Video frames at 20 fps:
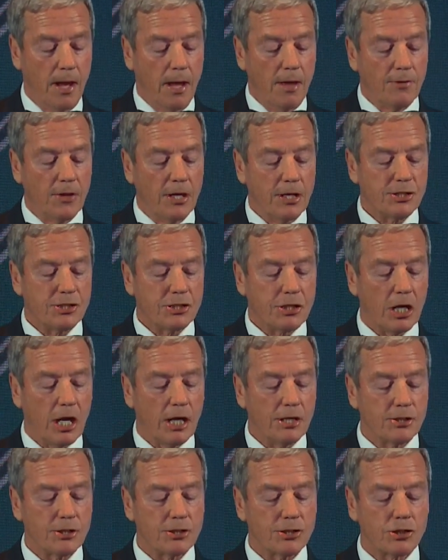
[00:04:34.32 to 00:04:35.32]
These
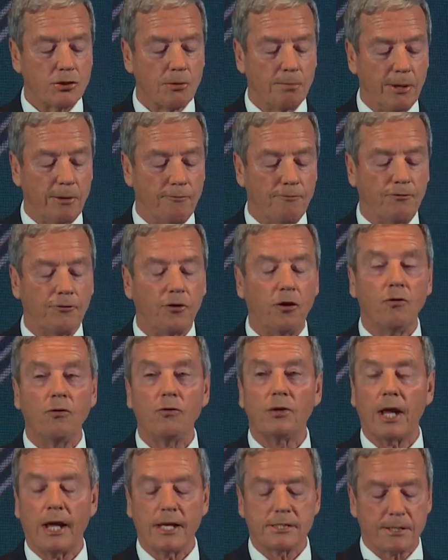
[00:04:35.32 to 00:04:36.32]
changes should be
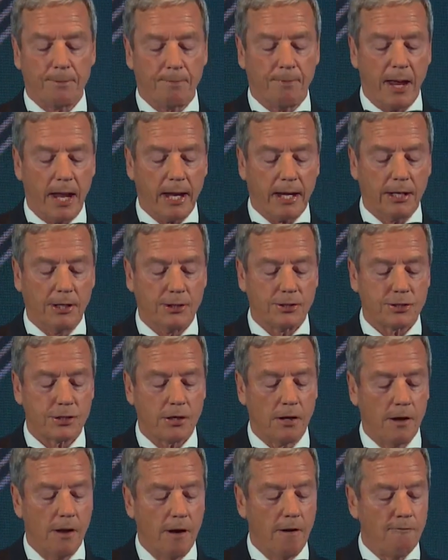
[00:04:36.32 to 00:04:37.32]
viewed as a package
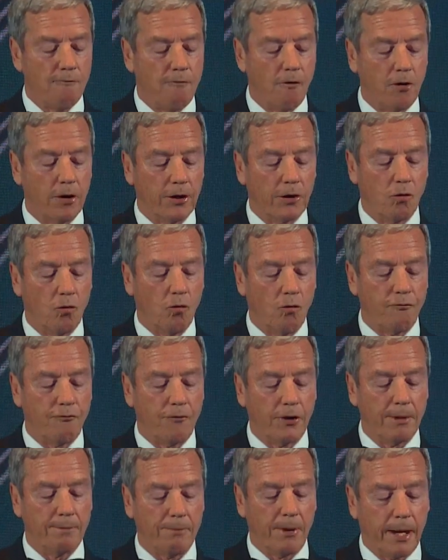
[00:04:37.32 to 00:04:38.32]
following your
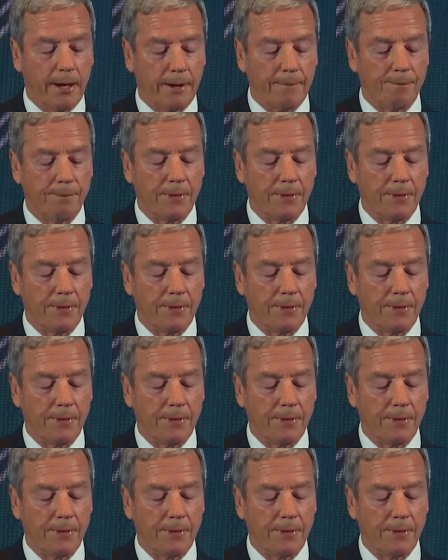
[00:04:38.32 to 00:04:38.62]
feedback.